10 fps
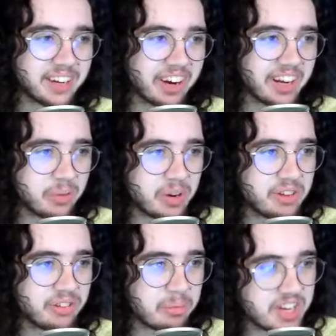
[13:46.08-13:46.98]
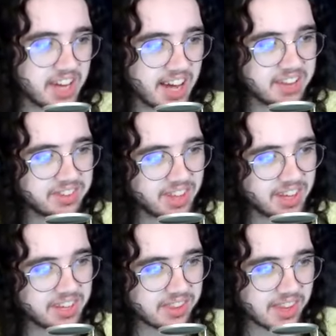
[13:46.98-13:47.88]
right a week from today is the
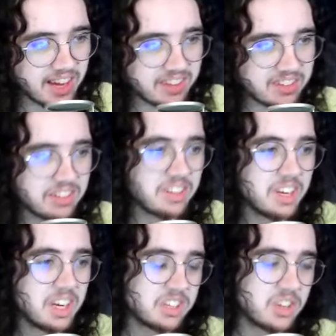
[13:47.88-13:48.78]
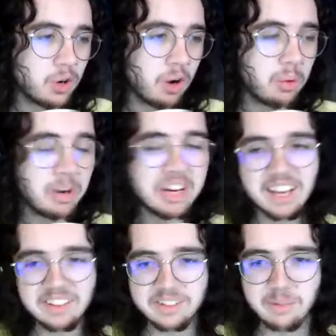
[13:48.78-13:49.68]
is the oscars so yeah. i want to
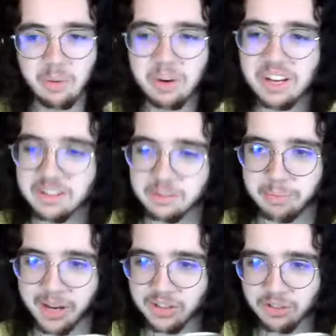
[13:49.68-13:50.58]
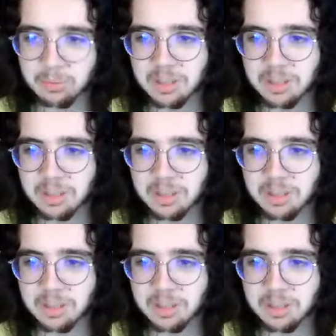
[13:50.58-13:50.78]
get some i want to get some picks from